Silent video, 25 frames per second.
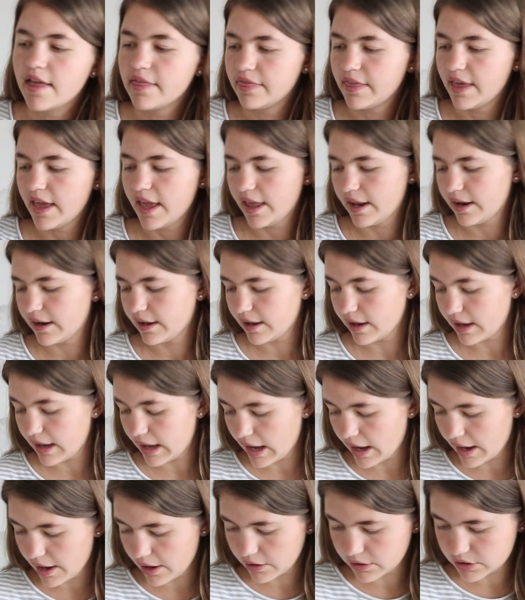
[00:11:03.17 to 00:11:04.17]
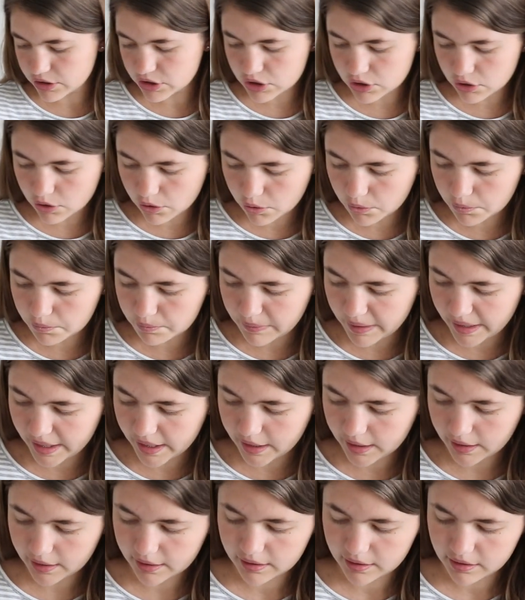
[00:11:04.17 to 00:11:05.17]
And then I also
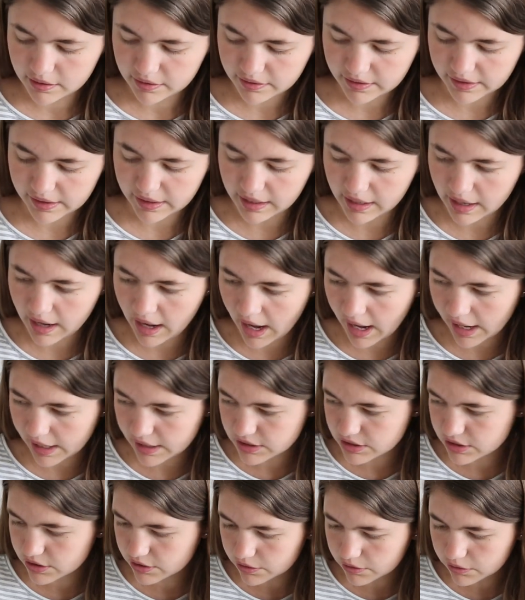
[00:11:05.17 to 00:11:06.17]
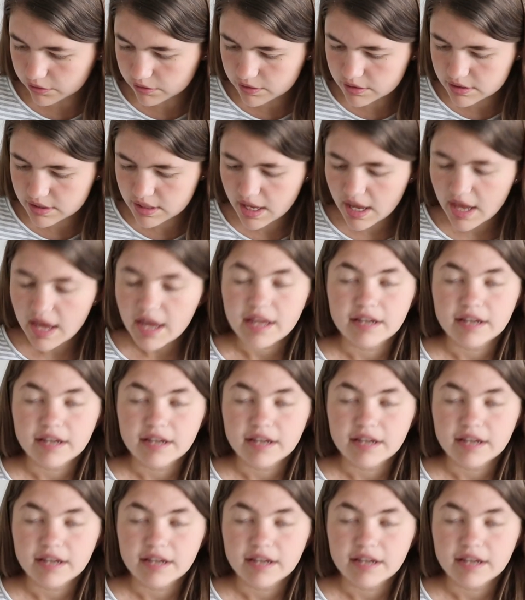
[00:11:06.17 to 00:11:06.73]
made the eye circles.